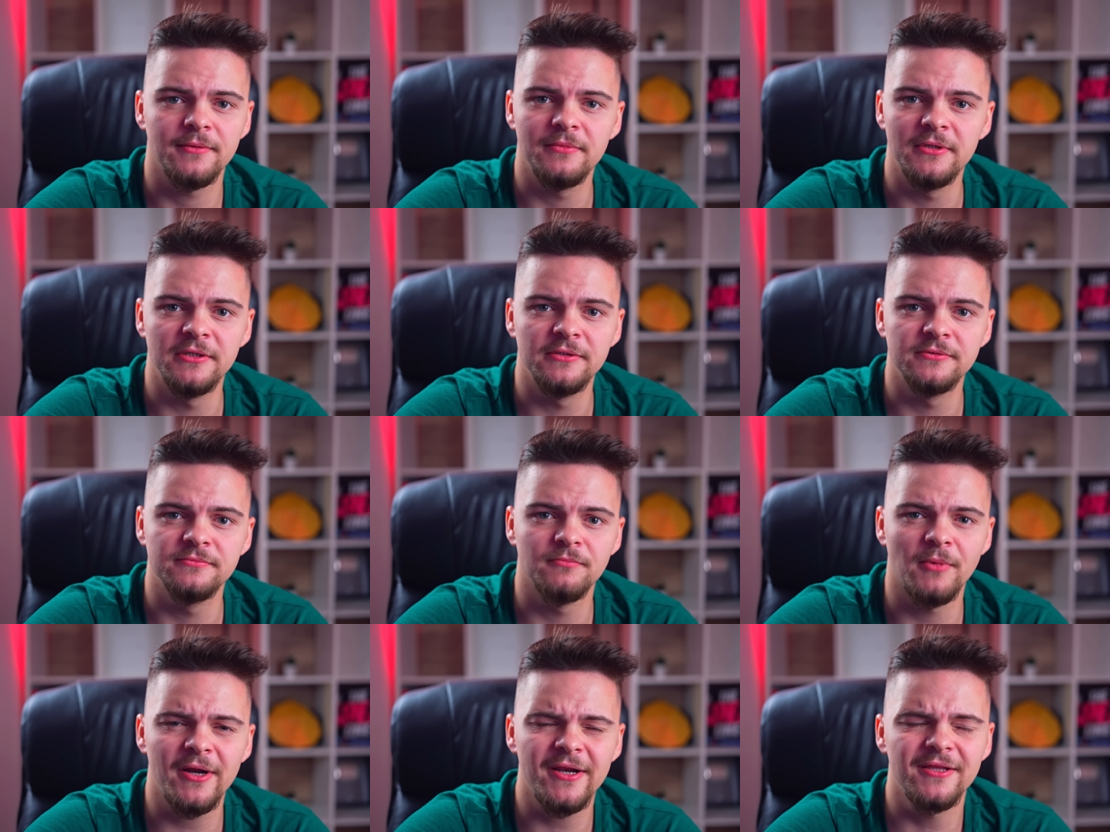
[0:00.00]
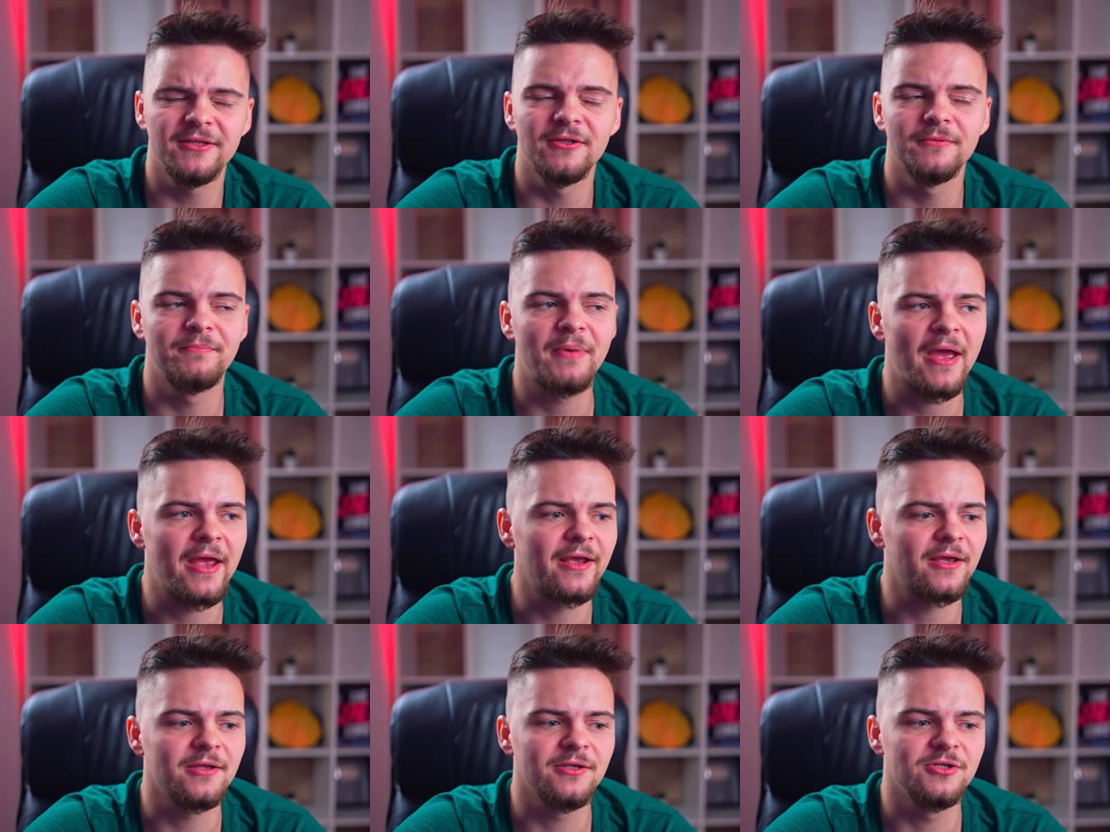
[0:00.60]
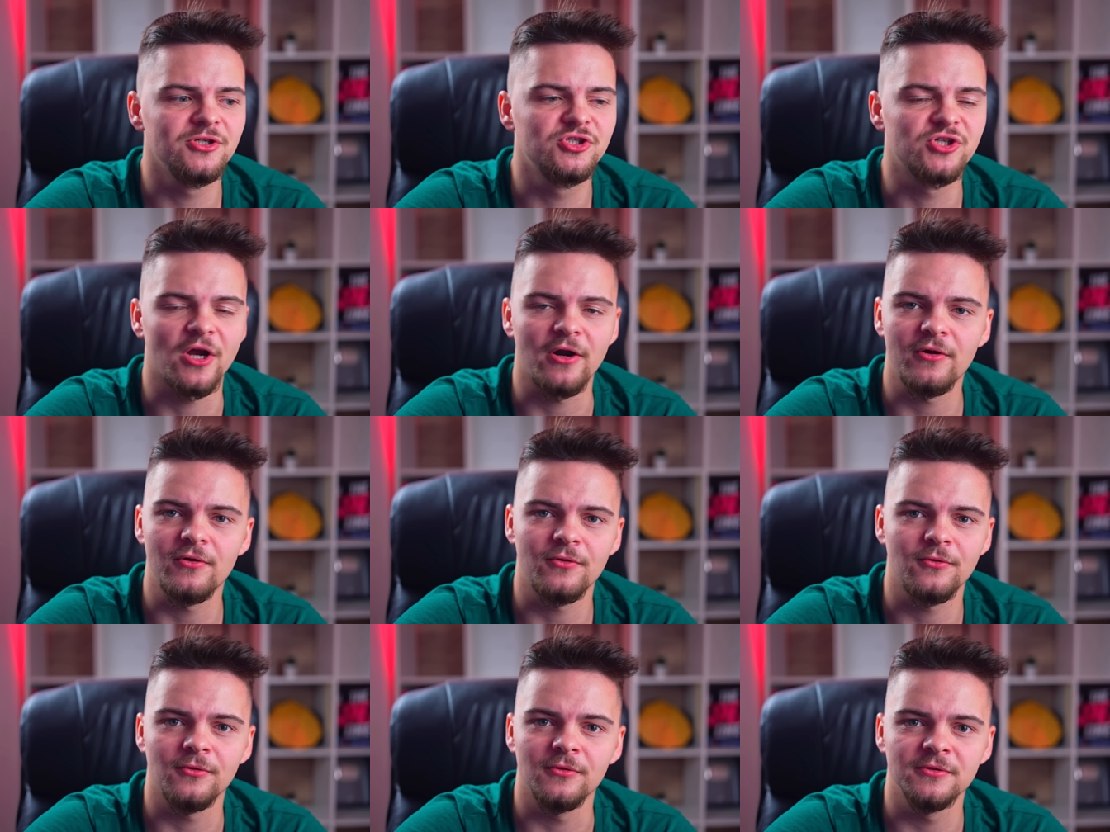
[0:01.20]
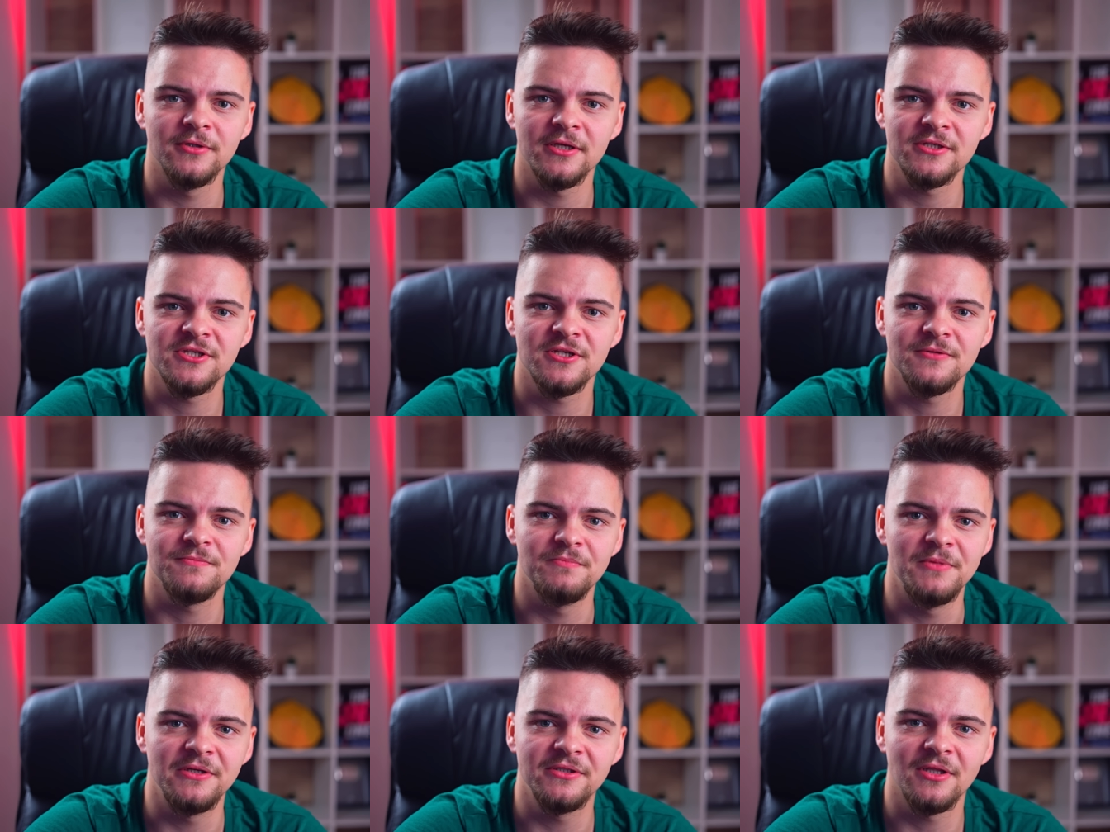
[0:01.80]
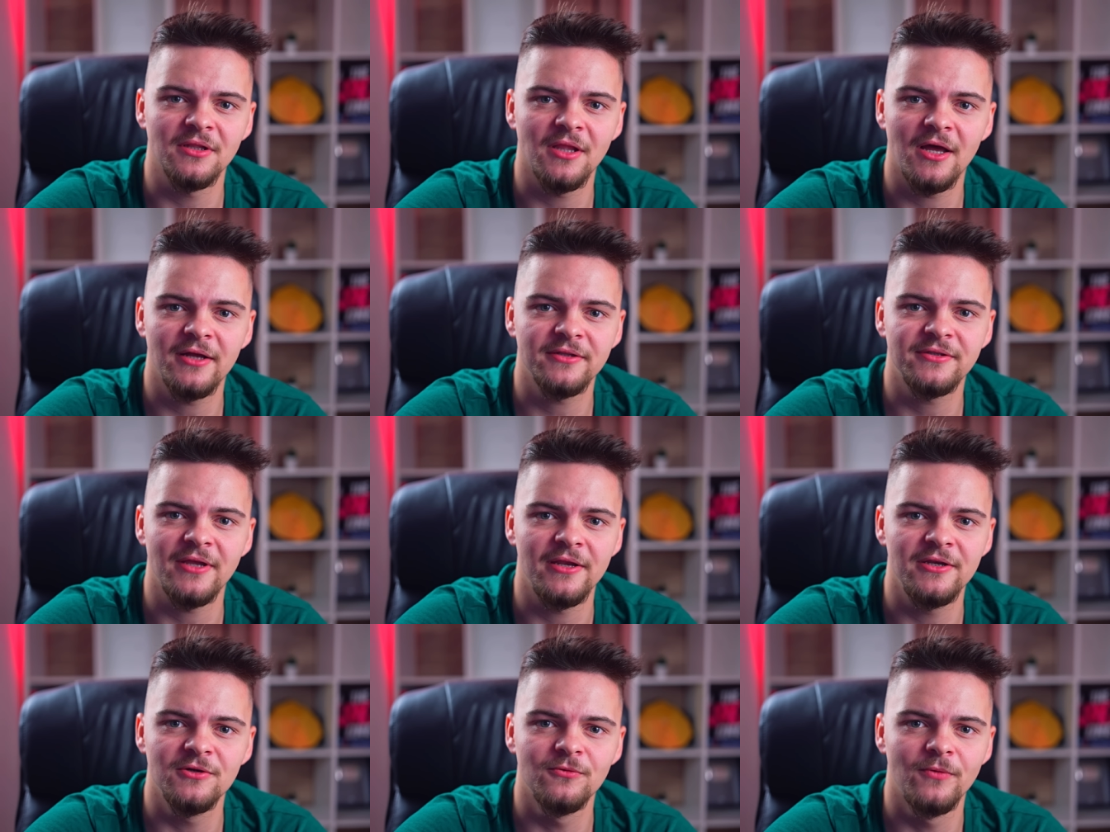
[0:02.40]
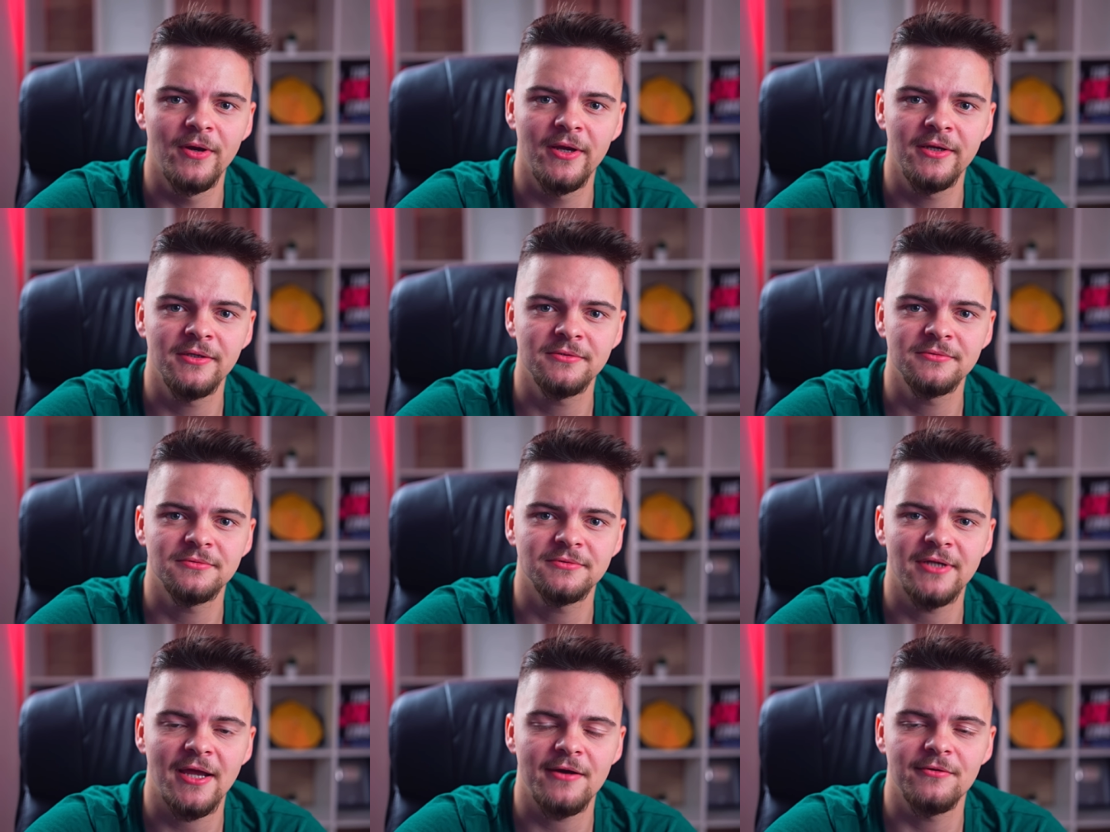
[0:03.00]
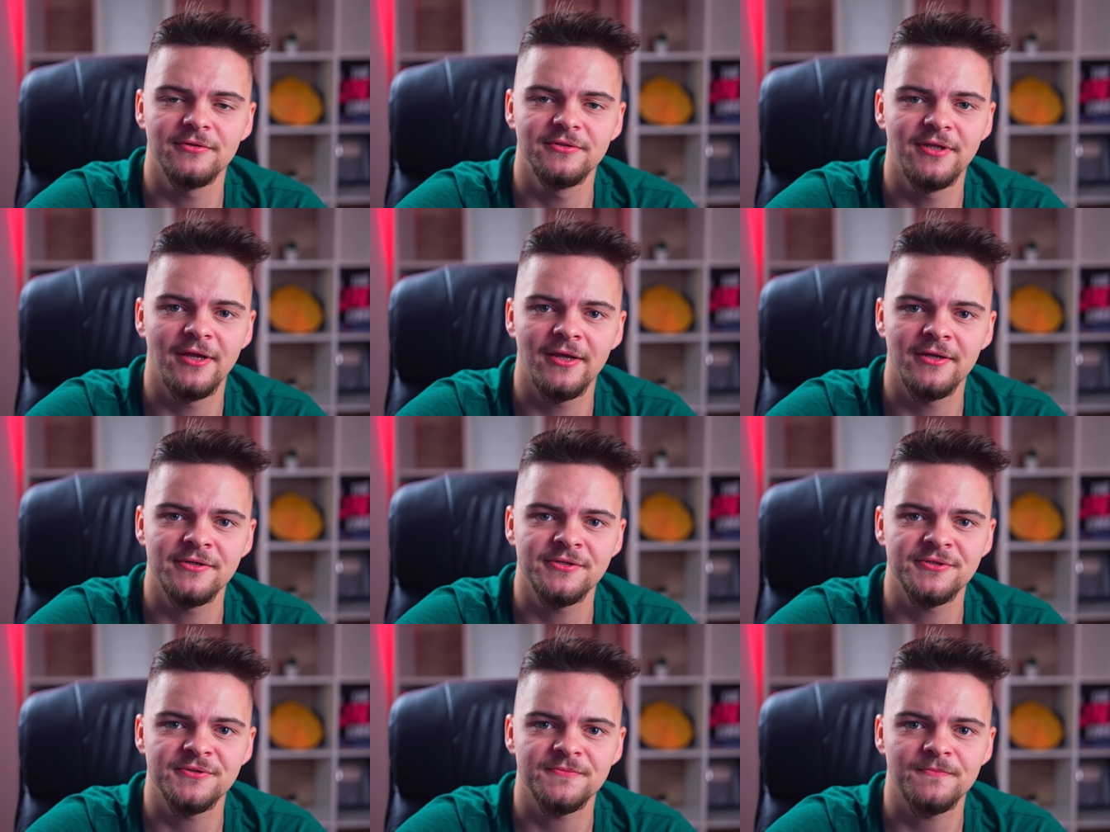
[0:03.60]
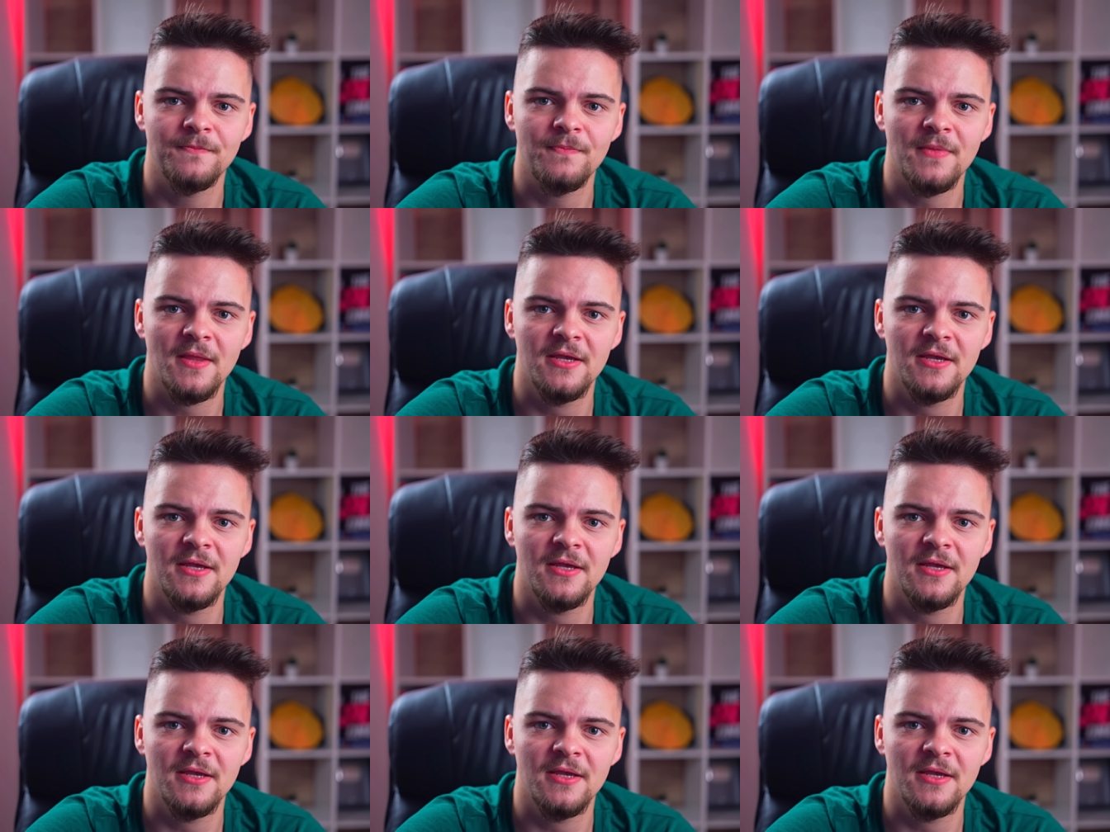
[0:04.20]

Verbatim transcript: I mean, Money in the Bank in general, does it mean a lot anyway nowadays?